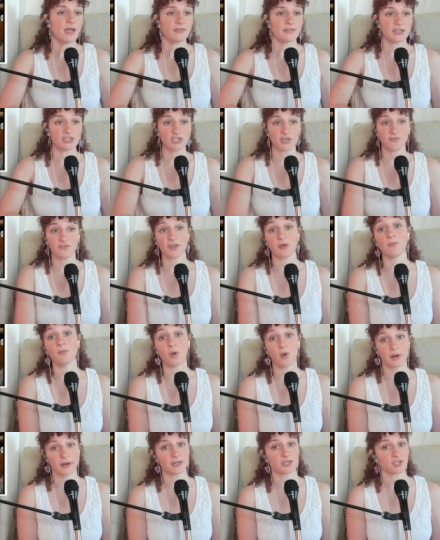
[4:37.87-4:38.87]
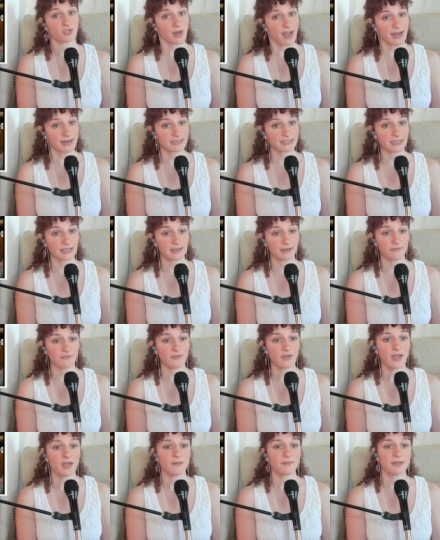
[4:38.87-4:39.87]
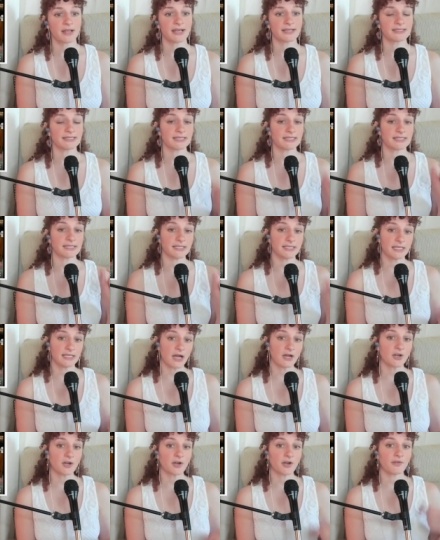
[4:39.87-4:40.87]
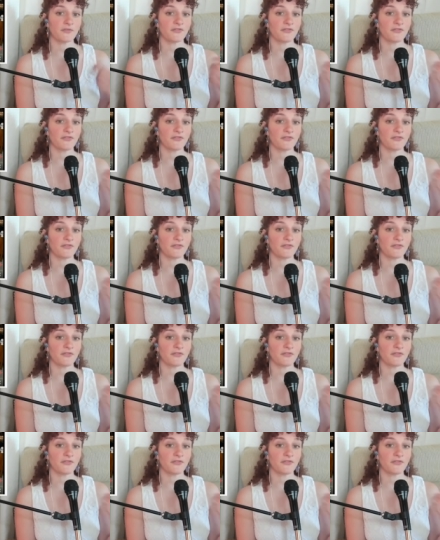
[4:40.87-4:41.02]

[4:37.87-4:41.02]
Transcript: they should feel more attractive because this younger,